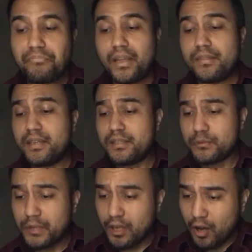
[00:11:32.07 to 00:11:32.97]
Things
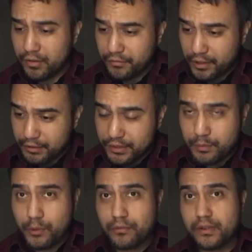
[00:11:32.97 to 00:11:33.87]
went on very
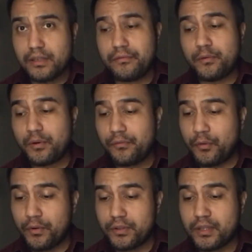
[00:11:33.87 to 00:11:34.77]
smoothly for a
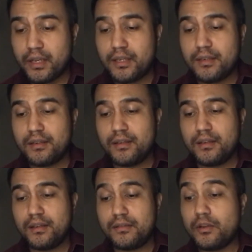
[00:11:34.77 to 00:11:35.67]
fortnight.
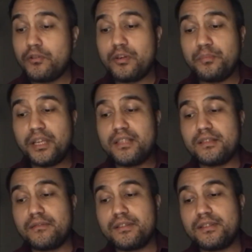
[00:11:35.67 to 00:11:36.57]
No complaints
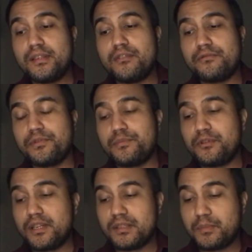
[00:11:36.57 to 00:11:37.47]
of the cedar room
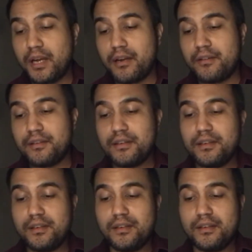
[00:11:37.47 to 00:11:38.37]
transpired,
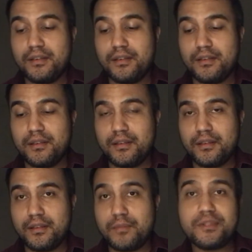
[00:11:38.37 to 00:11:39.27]

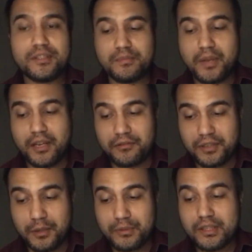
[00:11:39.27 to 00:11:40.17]
and Mrs.
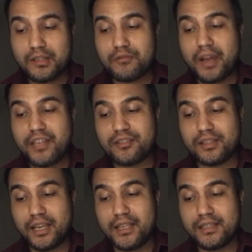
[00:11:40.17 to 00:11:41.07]
Mannering was
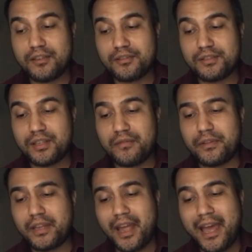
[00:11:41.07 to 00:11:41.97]
congratulating herself
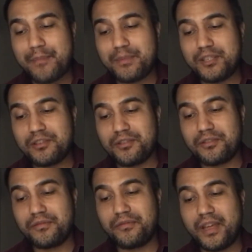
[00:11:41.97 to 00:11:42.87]
on the happy turn
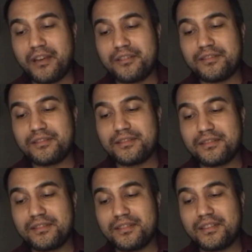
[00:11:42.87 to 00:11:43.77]
affairs
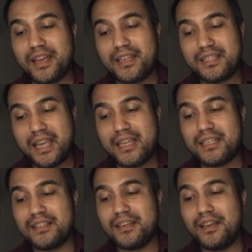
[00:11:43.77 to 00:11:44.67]
had
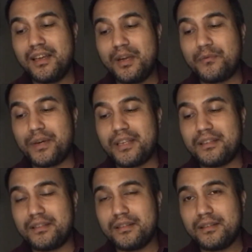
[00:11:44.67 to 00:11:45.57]
taken,
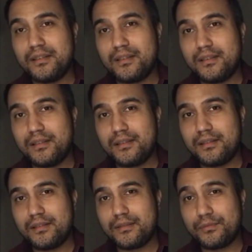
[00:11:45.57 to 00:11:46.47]
when,
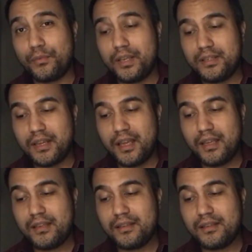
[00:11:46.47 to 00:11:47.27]
one day,